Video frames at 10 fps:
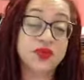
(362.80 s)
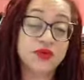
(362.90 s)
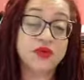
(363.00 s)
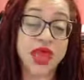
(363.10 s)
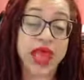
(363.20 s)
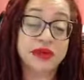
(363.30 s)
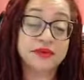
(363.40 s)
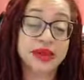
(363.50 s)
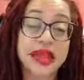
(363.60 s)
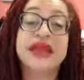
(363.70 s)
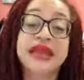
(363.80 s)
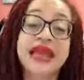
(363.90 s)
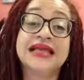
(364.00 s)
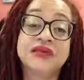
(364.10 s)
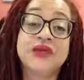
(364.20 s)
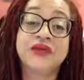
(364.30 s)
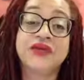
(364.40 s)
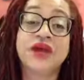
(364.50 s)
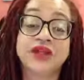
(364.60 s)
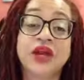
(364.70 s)
do that, guess what the
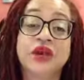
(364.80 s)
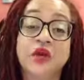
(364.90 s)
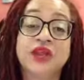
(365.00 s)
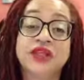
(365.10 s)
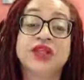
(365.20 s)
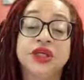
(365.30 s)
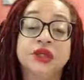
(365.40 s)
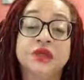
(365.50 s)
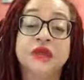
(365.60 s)
fuck they're going to do?